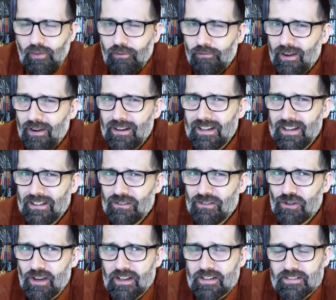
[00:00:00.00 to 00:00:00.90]
Very
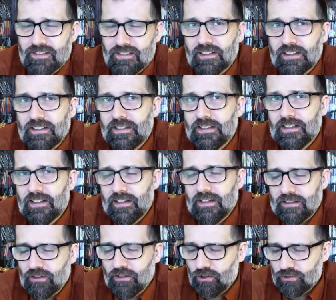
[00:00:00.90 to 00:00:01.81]
interesting.
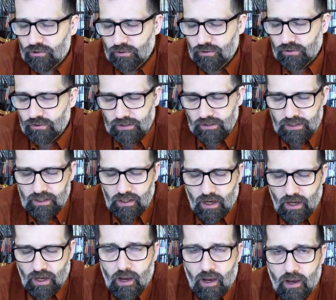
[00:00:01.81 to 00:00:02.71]
Not
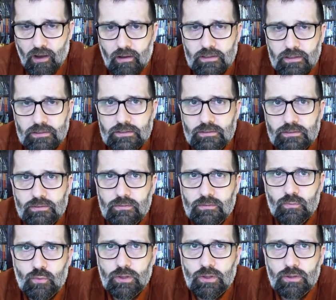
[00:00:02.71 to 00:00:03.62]
only
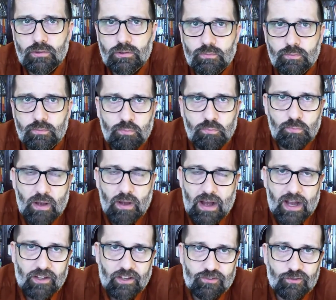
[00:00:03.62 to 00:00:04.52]
will
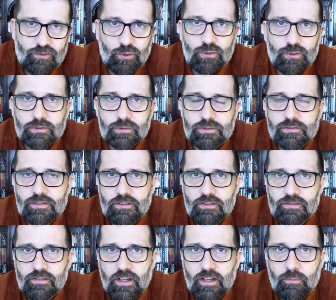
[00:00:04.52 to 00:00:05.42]
high schools and
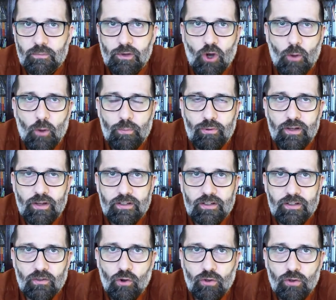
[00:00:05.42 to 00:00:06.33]
such like be
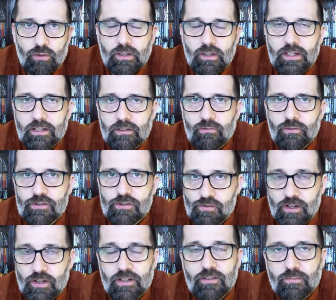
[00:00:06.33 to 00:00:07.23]
operating wholly in
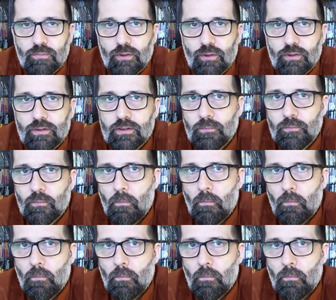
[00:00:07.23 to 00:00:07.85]
restrictive mode,